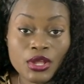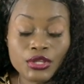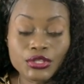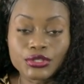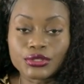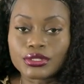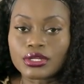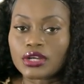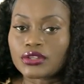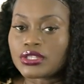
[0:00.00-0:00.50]

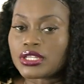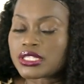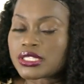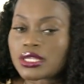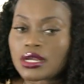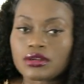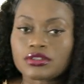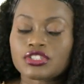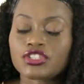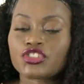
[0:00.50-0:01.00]
You know, this
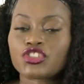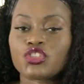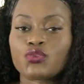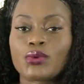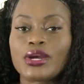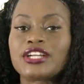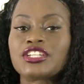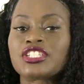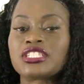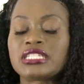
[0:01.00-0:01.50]
whole
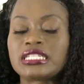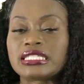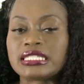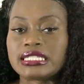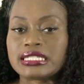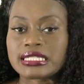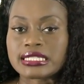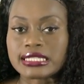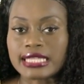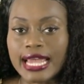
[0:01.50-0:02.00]
situation is
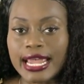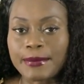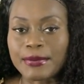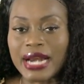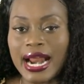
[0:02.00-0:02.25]
insane,